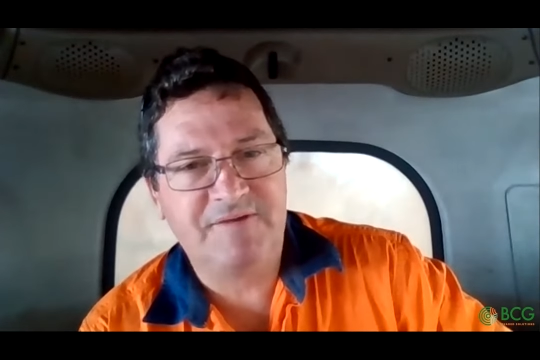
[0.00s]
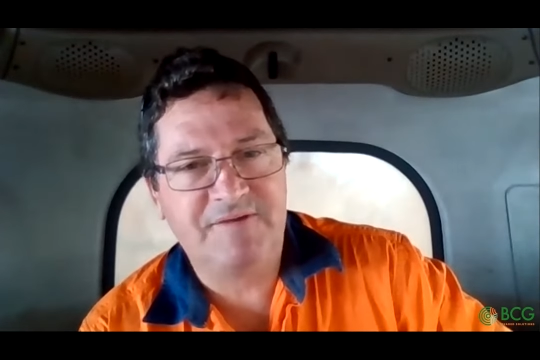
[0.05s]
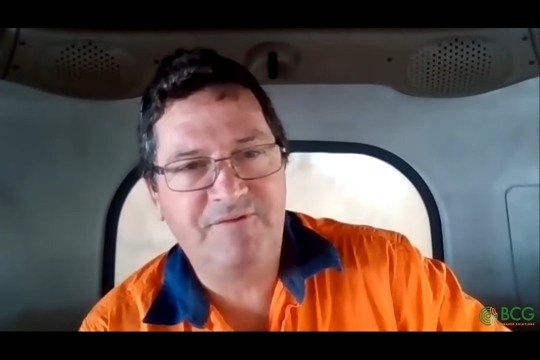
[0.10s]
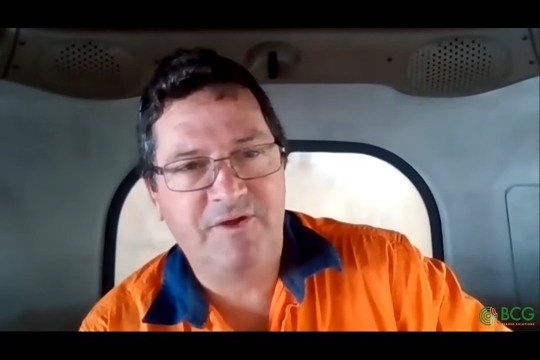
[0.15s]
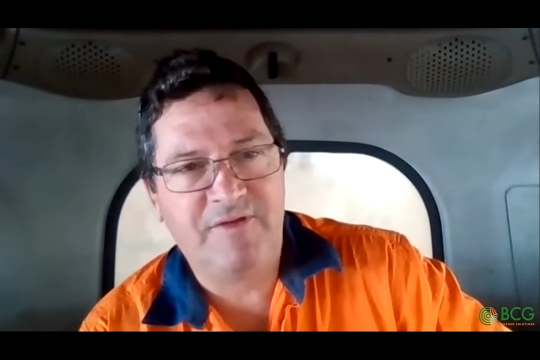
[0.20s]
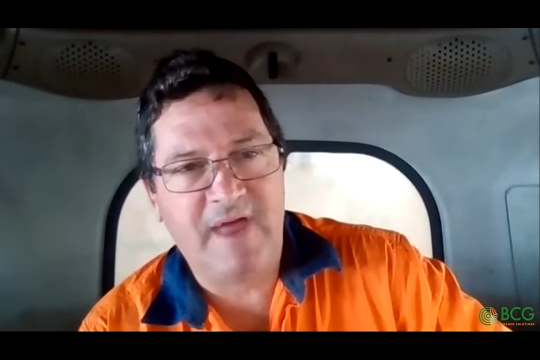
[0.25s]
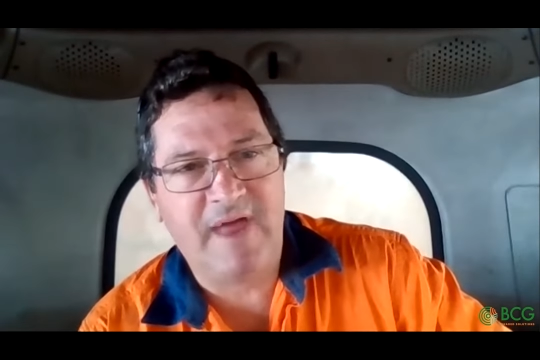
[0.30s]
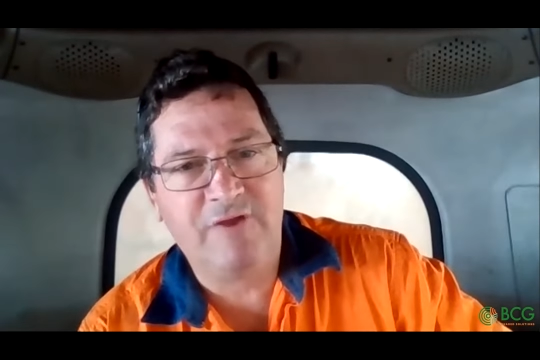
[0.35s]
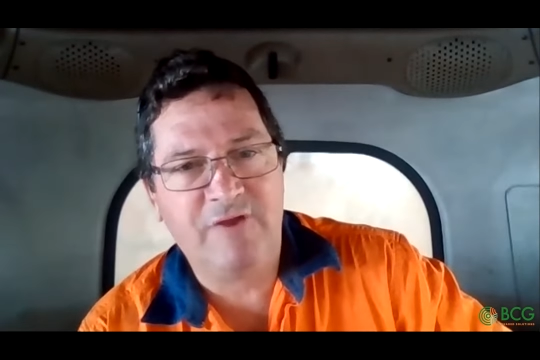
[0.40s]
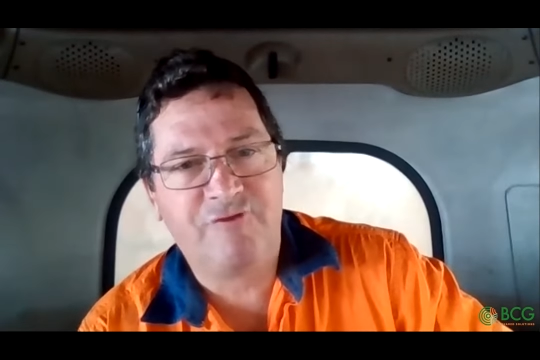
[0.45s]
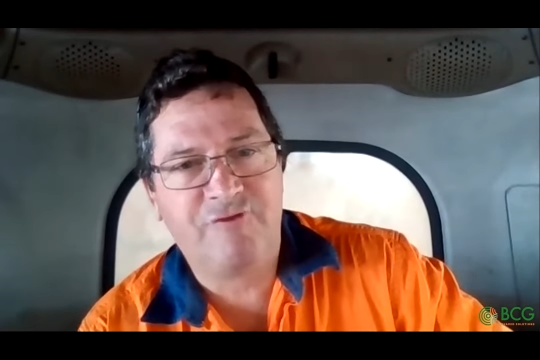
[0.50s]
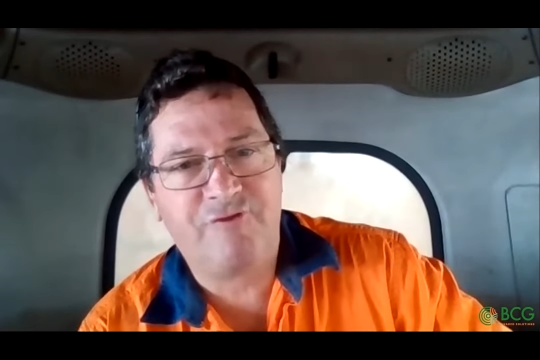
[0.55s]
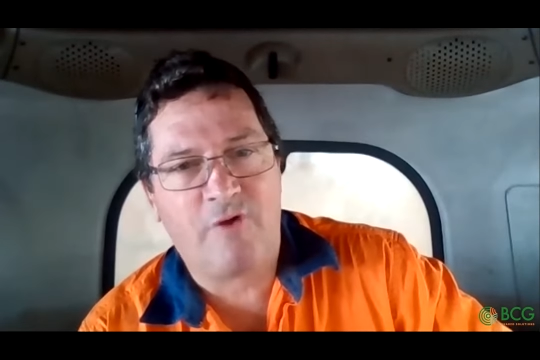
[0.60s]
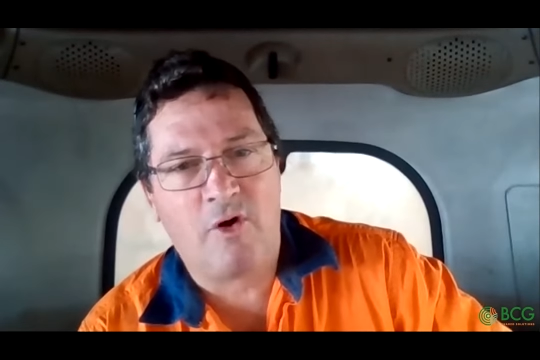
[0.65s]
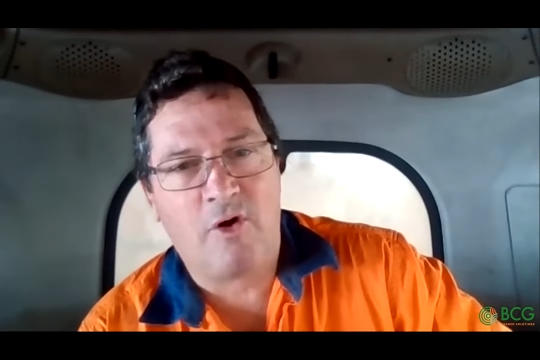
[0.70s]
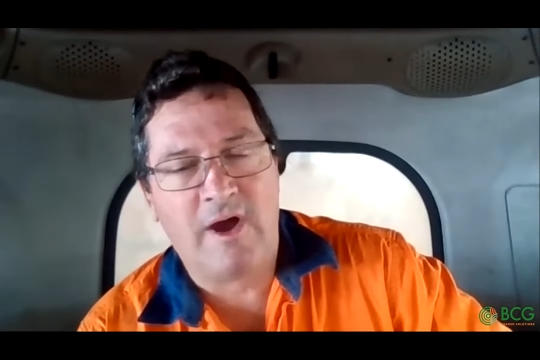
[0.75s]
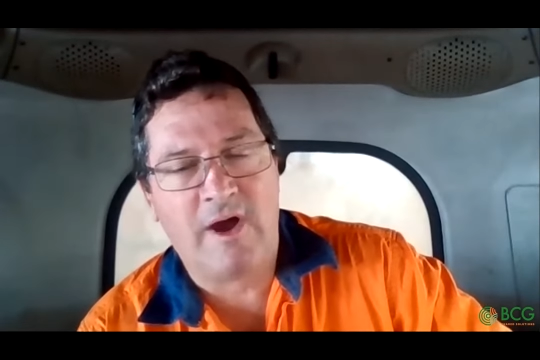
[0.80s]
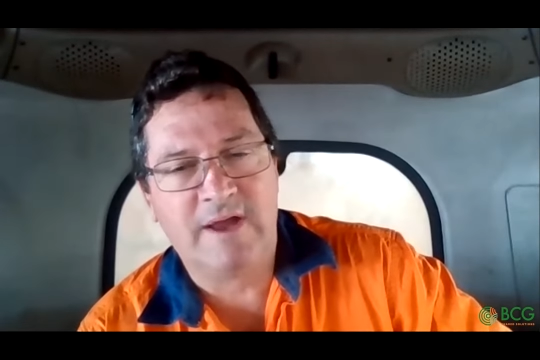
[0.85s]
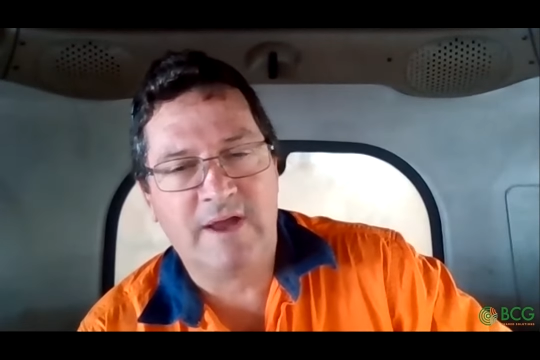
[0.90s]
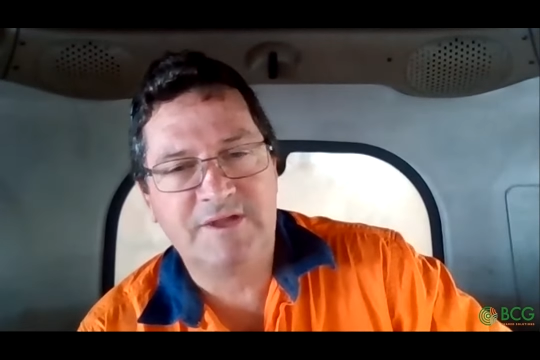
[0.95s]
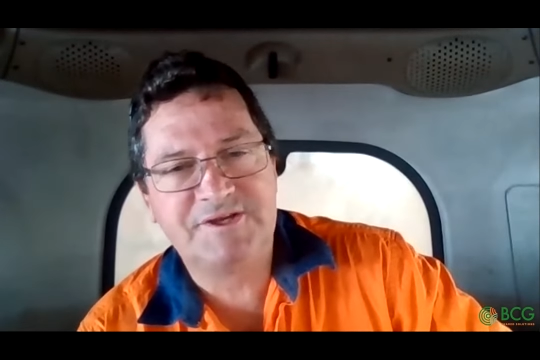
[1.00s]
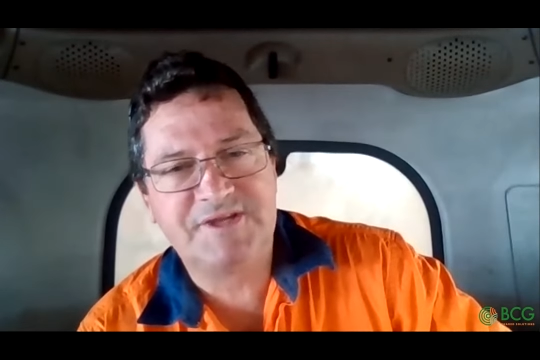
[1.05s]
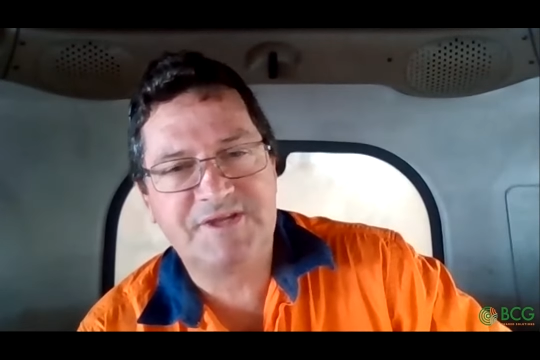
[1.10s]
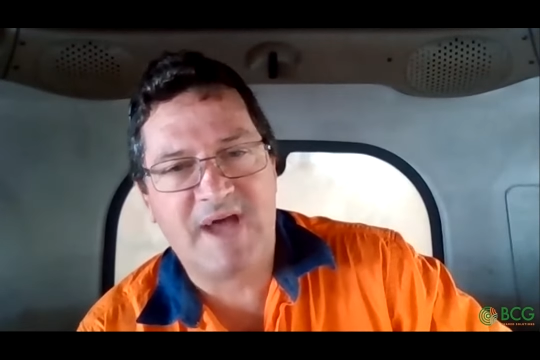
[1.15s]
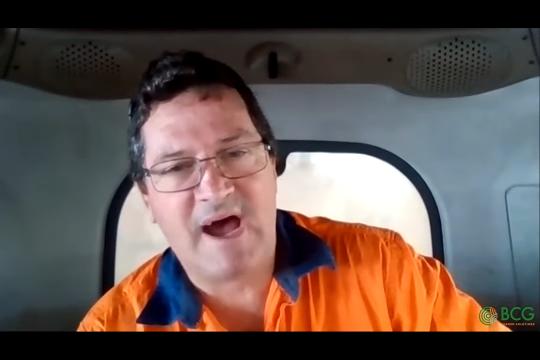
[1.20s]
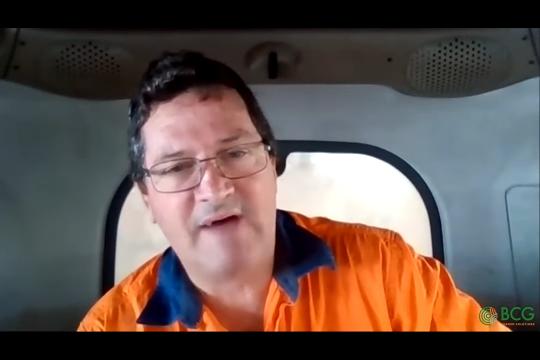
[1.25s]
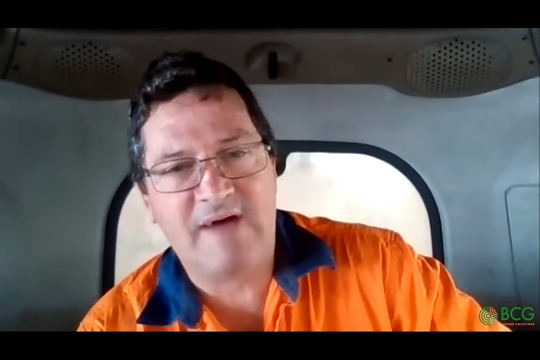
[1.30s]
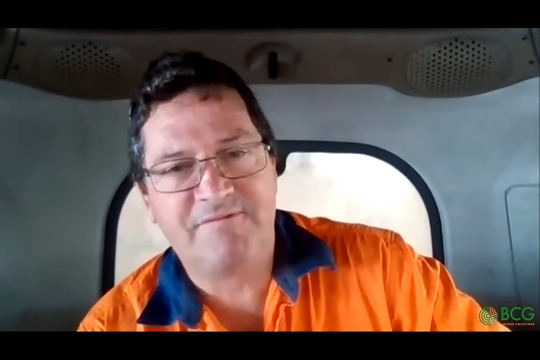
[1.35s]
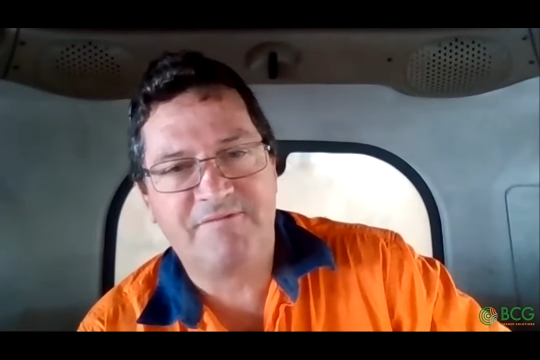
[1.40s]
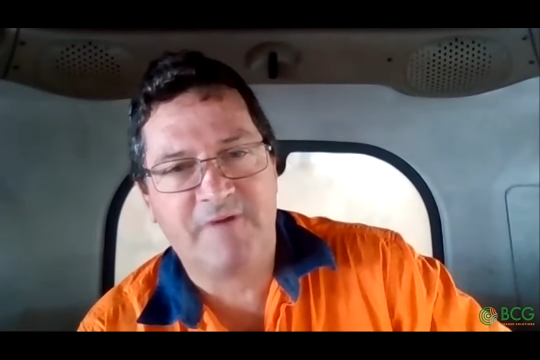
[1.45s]
you then try and
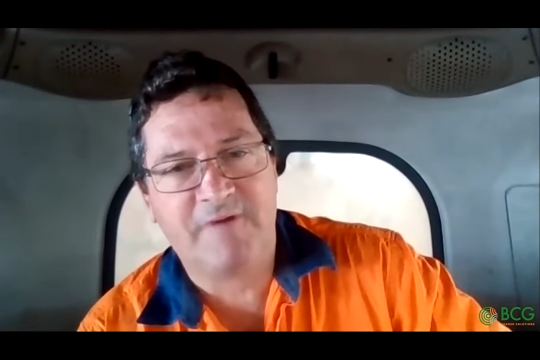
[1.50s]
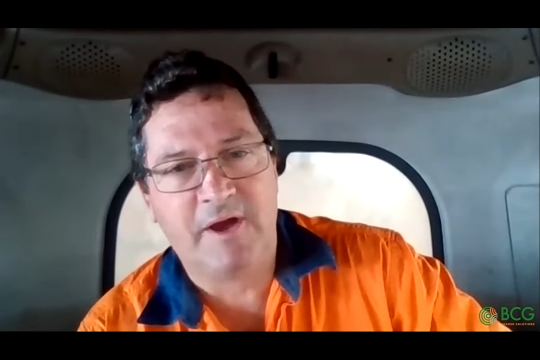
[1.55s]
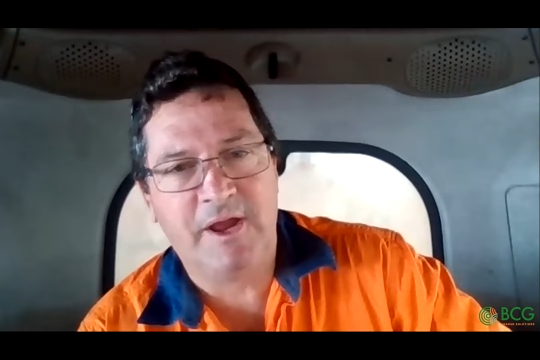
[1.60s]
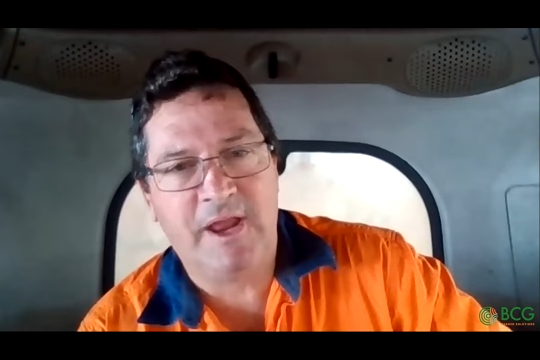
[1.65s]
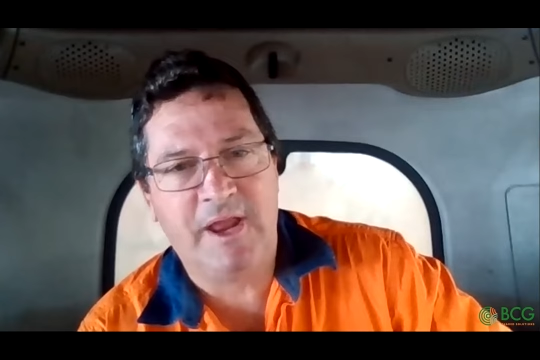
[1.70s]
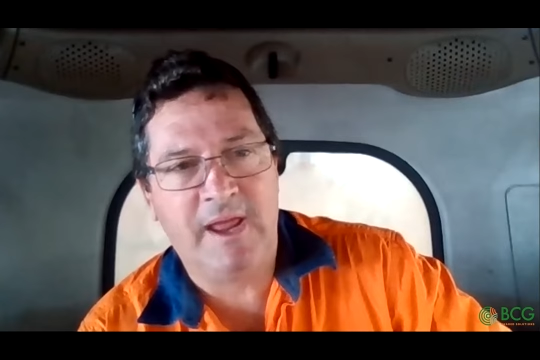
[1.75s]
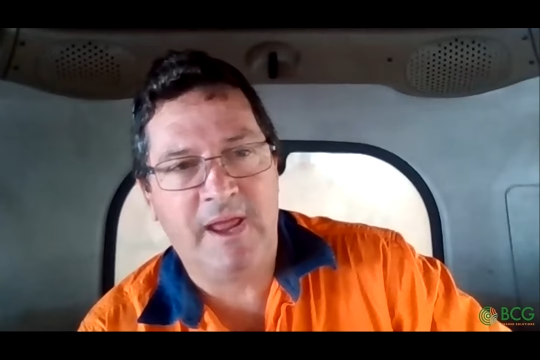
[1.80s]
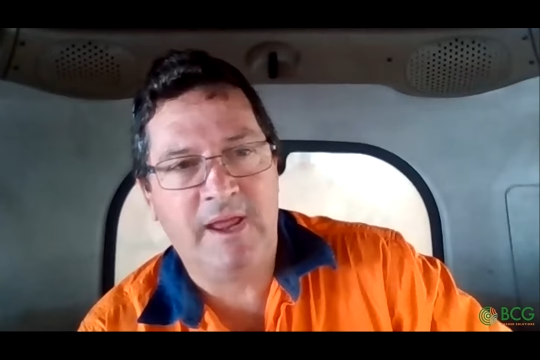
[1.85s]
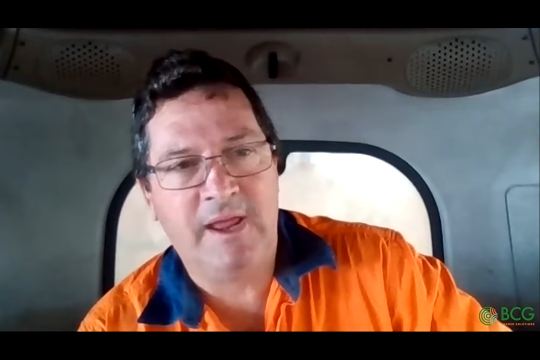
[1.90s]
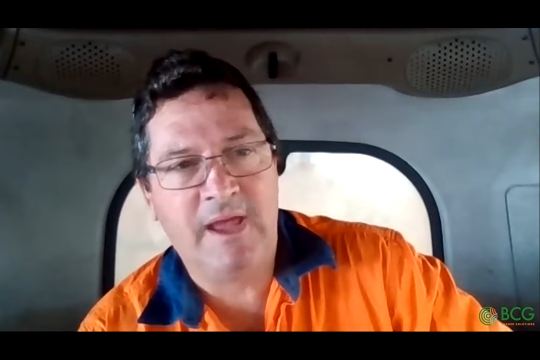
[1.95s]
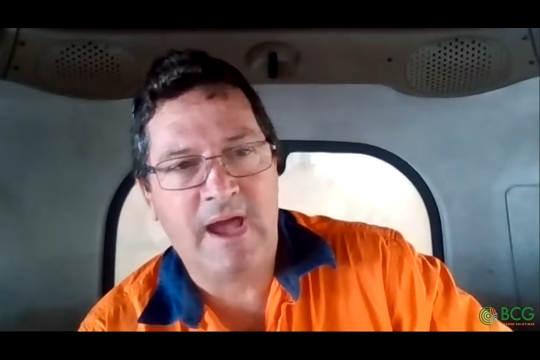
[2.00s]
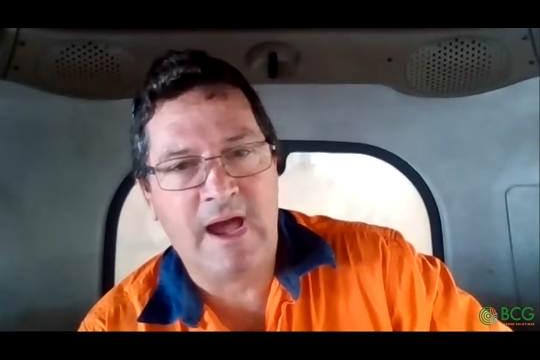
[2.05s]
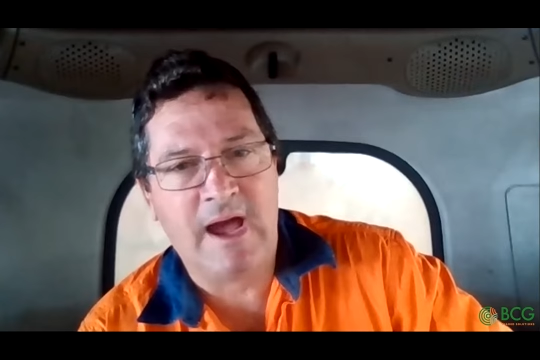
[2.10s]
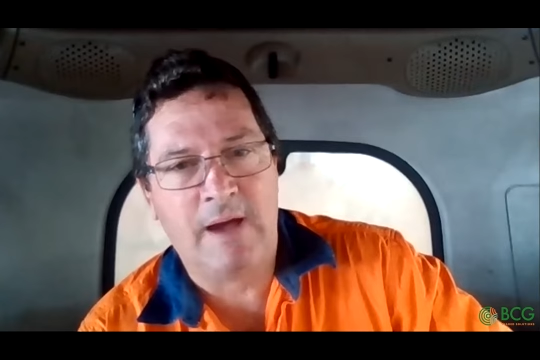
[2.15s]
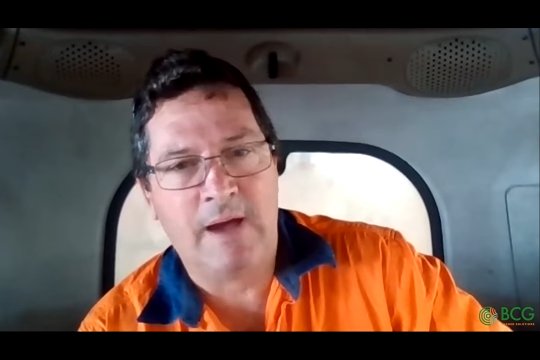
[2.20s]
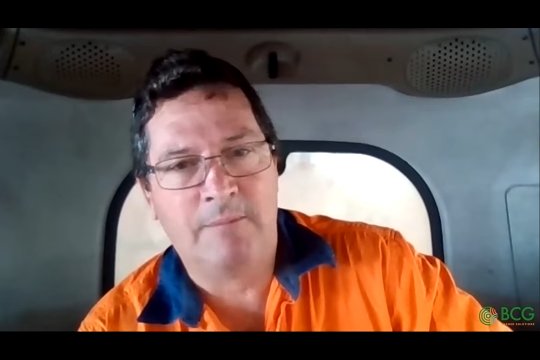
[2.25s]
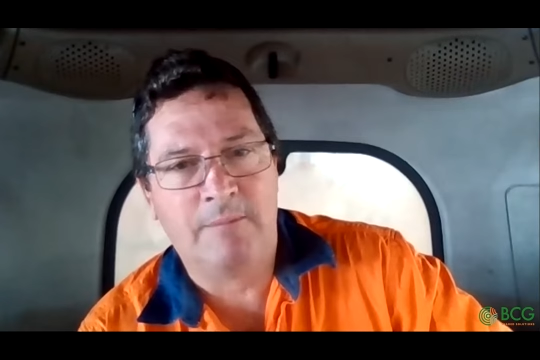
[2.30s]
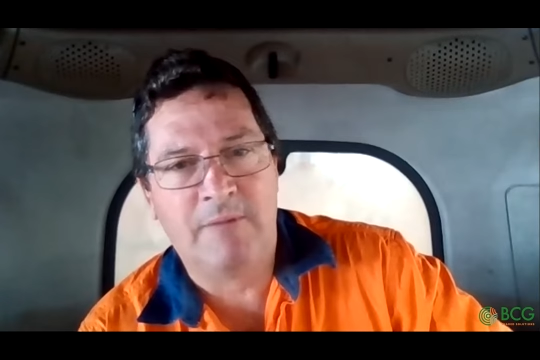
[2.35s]
start feeding um,